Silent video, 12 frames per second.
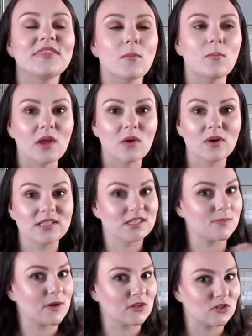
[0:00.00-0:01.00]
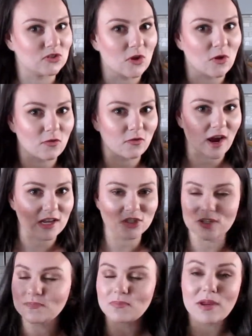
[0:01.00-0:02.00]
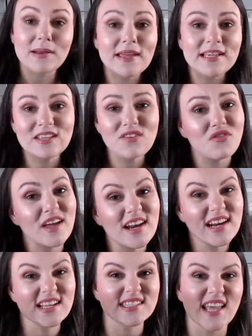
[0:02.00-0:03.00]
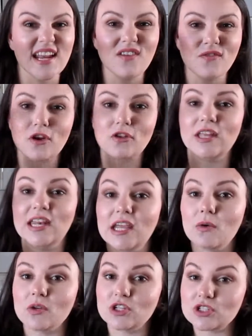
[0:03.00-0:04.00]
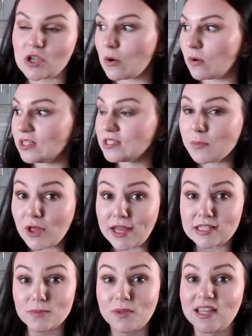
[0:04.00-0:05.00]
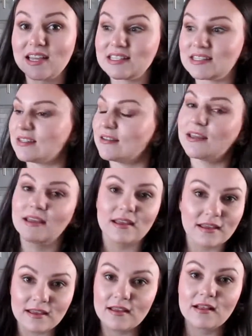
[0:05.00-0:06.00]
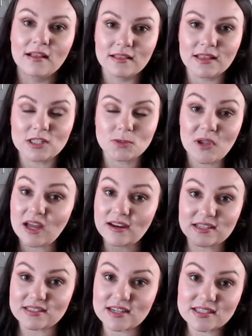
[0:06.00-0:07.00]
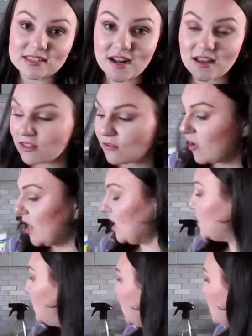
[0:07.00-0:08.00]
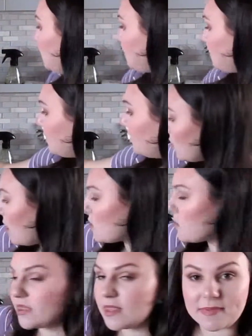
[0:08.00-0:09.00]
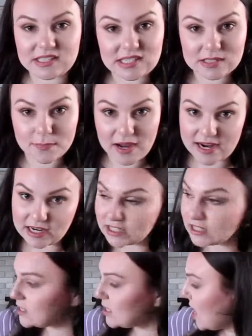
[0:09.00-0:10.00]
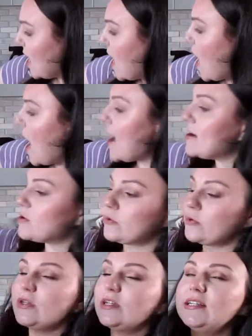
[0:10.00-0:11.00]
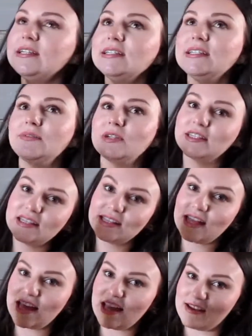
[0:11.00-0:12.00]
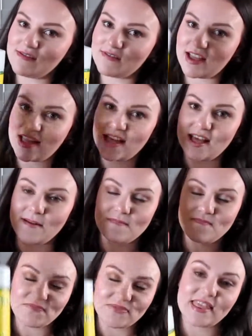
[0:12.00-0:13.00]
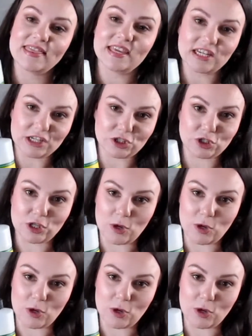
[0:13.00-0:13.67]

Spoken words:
the mint one smells so fresh, but it makes it fun and exciting for cleaning, which is always a plus because, let's be honest, it's not the funnest. Along with the Mrs. Meyers, I really love the dish